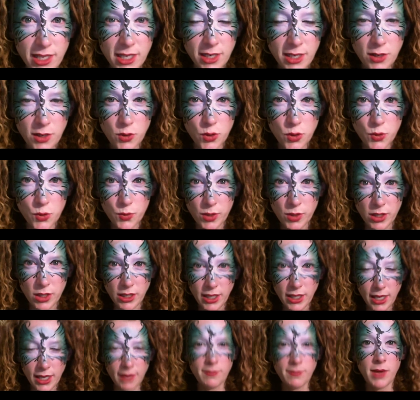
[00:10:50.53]

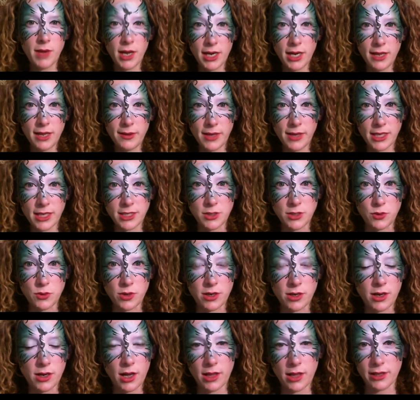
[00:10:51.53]
unusual looking body because
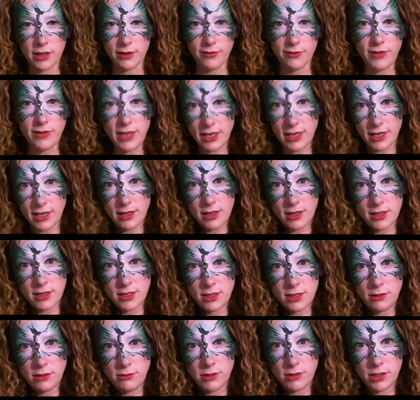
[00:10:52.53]
you could call it a
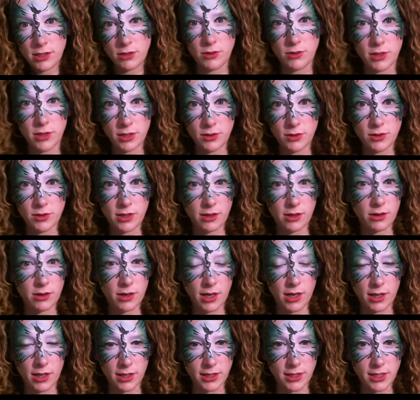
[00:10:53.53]
phoenix too, and you can use
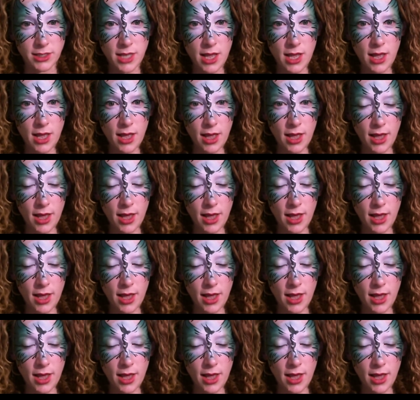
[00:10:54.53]
other colors.